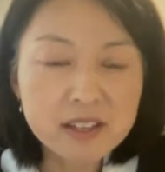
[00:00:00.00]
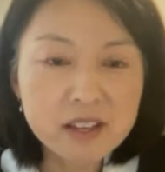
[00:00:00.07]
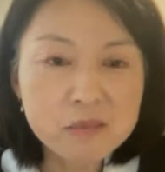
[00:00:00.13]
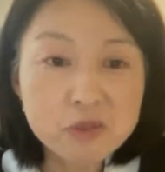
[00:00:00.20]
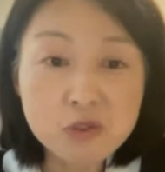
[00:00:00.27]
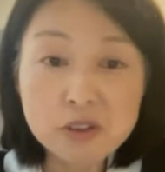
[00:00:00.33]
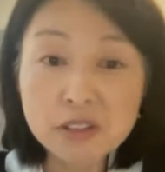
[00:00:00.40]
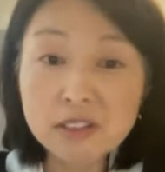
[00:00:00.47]
I'm
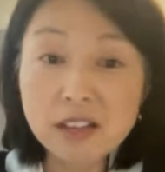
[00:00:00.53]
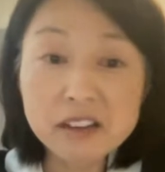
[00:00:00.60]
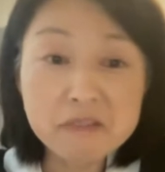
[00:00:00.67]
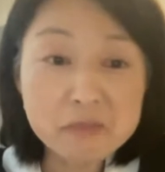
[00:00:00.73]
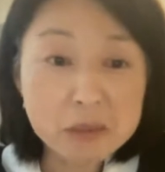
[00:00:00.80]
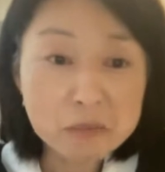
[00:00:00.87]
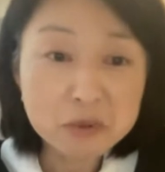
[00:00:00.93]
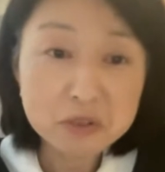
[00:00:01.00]
sure a lot
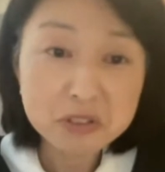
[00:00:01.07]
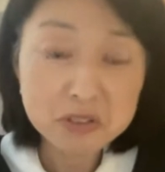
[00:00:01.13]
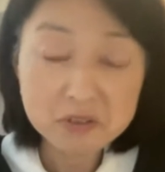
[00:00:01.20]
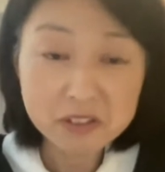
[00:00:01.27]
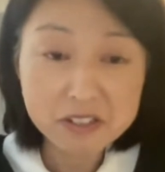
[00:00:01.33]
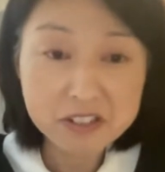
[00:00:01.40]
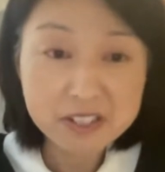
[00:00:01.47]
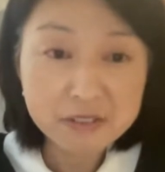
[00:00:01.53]
of members
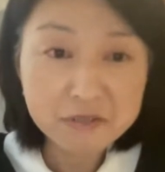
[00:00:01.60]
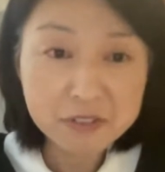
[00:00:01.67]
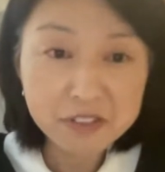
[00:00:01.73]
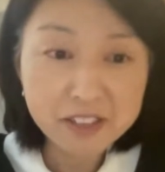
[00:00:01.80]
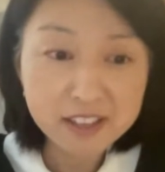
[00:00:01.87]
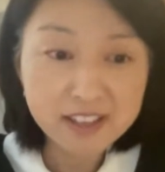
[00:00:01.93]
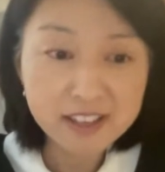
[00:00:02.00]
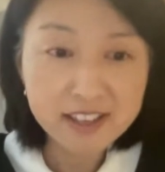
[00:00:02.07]
of our
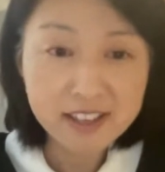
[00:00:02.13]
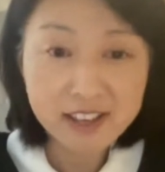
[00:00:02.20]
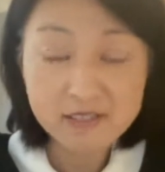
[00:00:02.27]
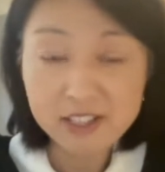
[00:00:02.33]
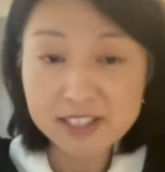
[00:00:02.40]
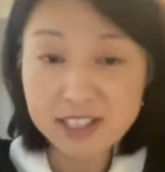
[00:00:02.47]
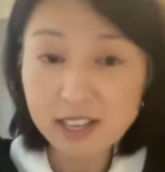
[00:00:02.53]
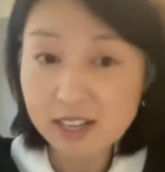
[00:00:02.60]
symphony
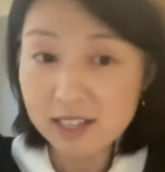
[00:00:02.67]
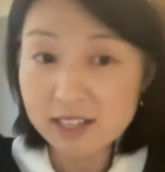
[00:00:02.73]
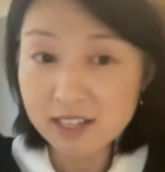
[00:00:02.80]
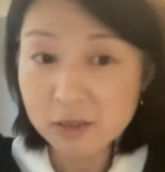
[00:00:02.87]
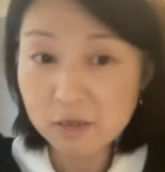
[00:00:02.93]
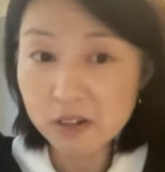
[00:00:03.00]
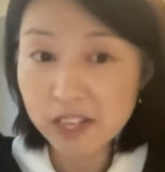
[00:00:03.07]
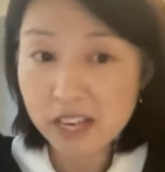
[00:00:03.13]
have attended the
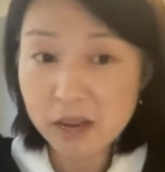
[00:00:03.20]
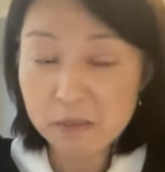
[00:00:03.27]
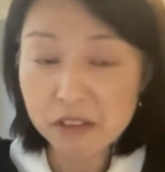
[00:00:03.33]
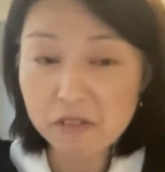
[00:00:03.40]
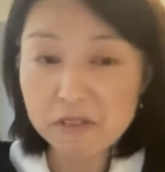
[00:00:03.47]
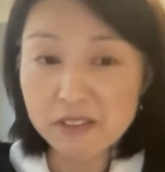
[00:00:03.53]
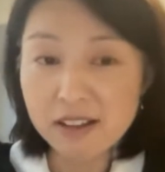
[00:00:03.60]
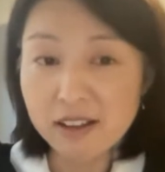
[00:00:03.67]
summer camp,
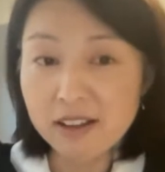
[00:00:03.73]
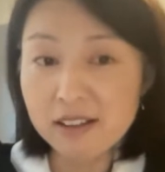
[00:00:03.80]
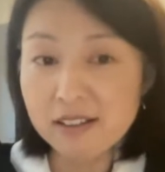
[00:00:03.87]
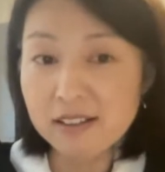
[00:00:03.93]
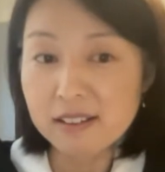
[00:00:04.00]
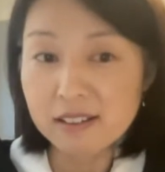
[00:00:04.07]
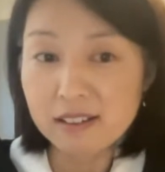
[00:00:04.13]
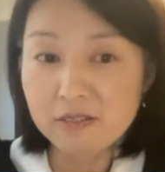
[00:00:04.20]
if not
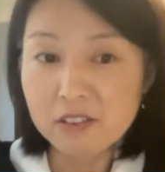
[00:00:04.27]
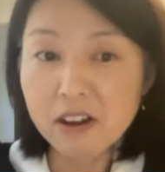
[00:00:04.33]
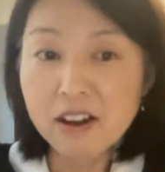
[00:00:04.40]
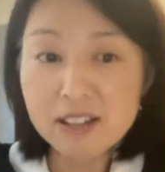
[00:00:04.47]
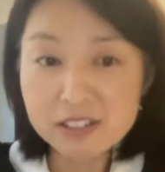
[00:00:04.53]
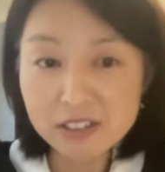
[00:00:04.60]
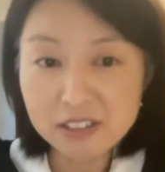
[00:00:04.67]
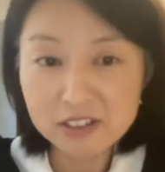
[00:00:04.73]
have
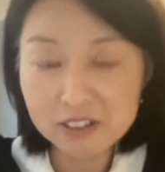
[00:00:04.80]
gone to